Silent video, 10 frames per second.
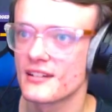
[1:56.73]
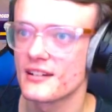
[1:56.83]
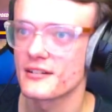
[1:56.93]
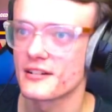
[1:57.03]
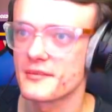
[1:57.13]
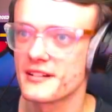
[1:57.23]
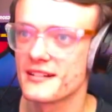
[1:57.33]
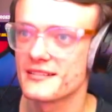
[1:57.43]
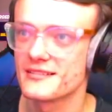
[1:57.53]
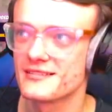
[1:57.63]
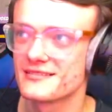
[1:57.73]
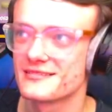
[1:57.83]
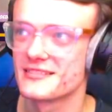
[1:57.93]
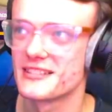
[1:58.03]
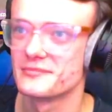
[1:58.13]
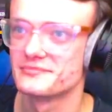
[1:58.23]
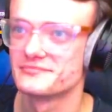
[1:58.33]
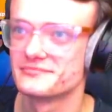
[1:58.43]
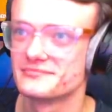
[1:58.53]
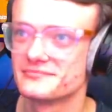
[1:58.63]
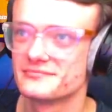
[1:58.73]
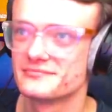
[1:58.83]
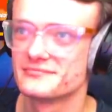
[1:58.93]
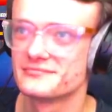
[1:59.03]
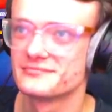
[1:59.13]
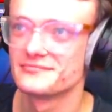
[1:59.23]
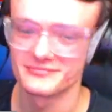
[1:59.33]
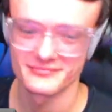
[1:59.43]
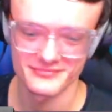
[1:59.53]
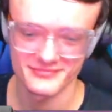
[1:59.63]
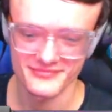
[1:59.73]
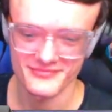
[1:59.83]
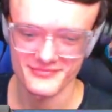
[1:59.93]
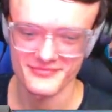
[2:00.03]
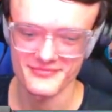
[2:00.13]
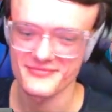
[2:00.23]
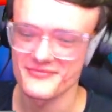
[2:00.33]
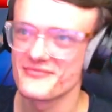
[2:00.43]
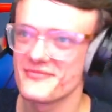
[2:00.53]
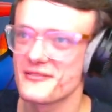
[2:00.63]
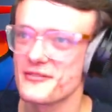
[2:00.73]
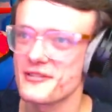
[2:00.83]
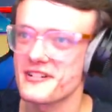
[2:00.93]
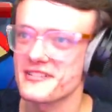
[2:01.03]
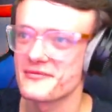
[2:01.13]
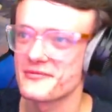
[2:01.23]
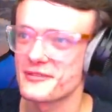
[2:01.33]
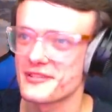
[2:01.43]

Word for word: Oh god, I'm in it. Come. Hey, let's go. Fall Guys in Fortnite.